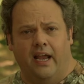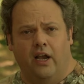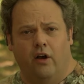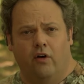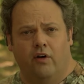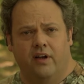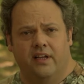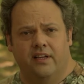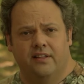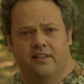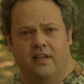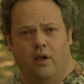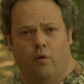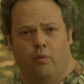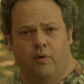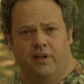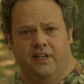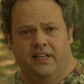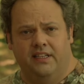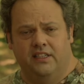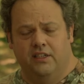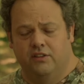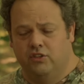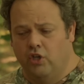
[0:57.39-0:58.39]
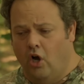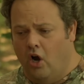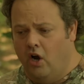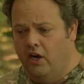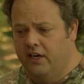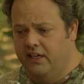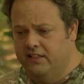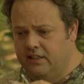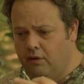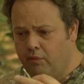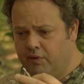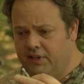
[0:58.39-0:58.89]
area that we need to
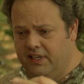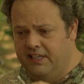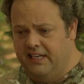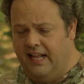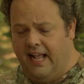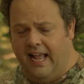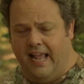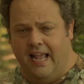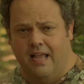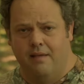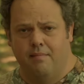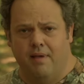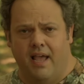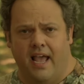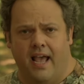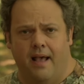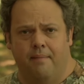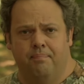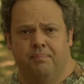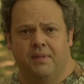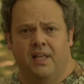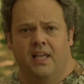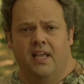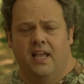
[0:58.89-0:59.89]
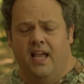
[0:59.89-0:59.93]
target, that we need to aim at,